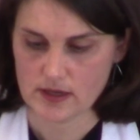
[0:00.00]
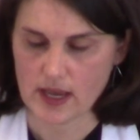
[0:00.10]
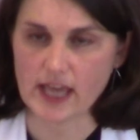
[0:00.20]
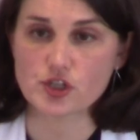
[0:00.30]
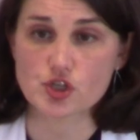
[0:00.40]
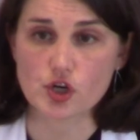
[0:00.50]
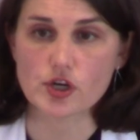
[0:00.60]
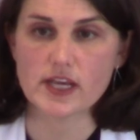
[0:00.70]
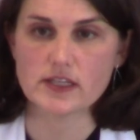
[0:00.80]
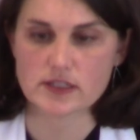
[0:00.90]
and
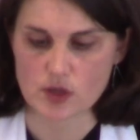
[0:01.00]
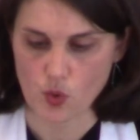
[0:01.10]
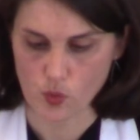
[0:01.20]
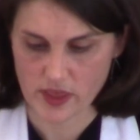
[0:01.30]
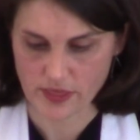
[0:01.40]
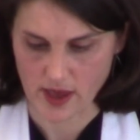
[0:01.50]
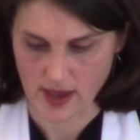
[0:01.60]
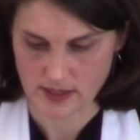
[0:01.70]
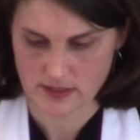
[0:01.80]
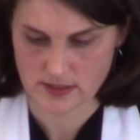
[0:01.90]
journeys with
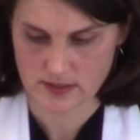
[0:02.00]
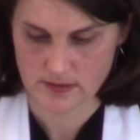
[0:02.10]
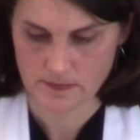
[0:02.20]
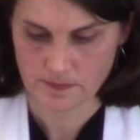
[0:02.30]
us.